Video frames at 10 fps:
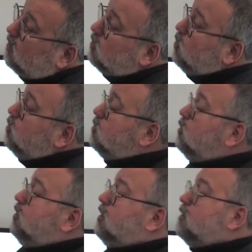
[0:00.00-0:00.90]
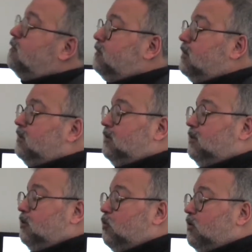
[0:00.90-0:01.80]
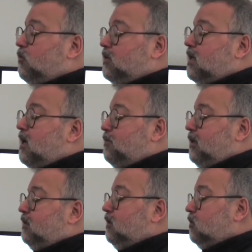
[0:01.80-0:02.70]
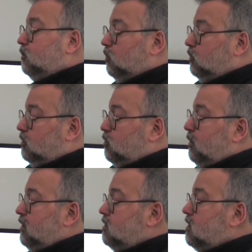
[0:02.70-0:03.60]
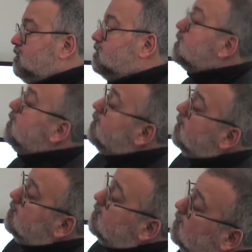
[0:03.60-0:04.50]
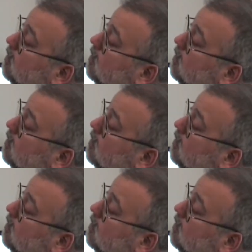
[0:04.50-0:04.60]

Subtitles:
you have that. What happened on the supply chains is